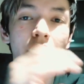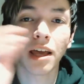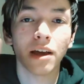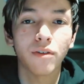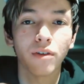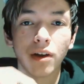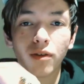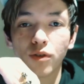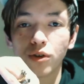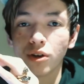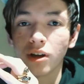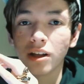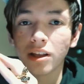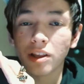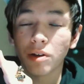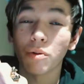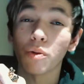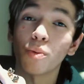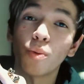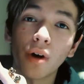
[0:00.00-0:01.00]
If you're
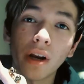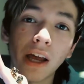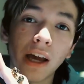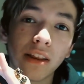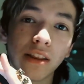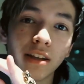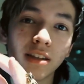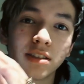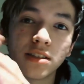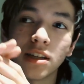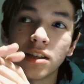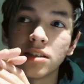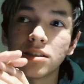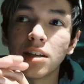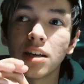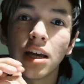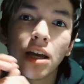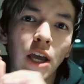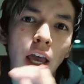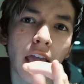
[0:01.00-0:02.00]
hitting them with one ad that says,
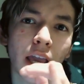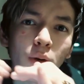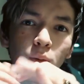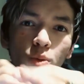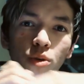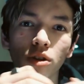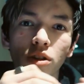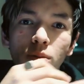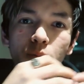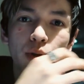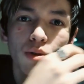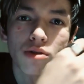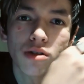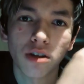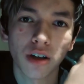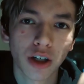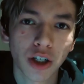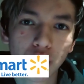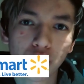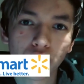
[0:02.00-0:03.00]
hey, we're the most
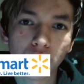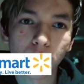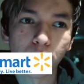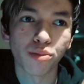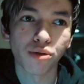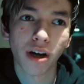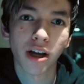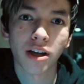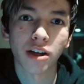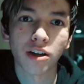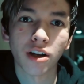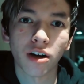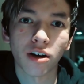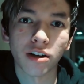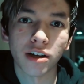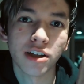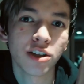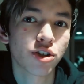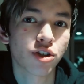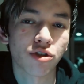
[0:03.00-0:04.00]
luxury brand
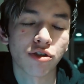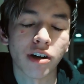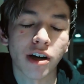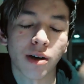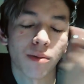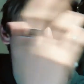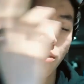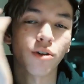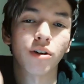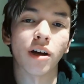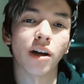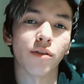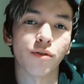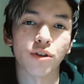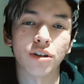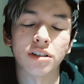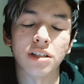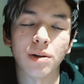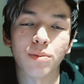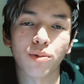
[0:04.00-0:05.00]
on Instagram, okay,
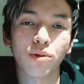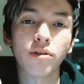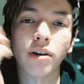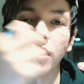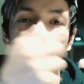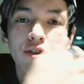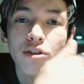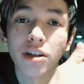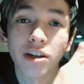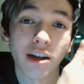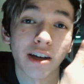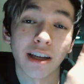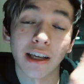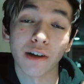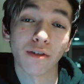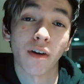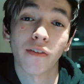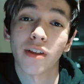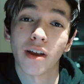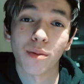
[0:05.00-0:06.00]
for example, right, you kind of
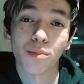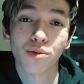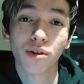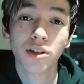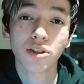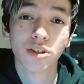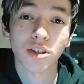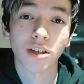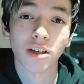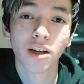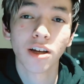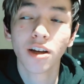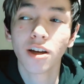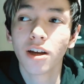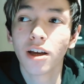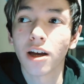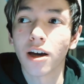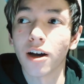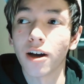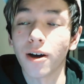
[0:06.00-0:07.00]
give off that impression,
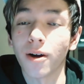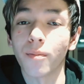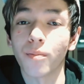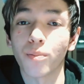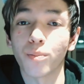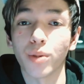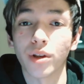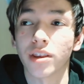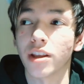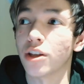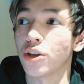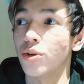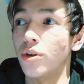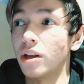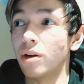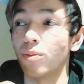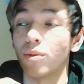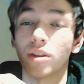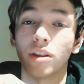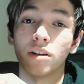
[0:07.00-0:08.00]
but then you
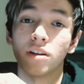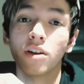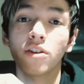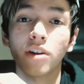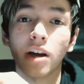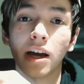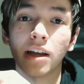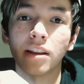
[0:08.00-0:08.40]
hit them with another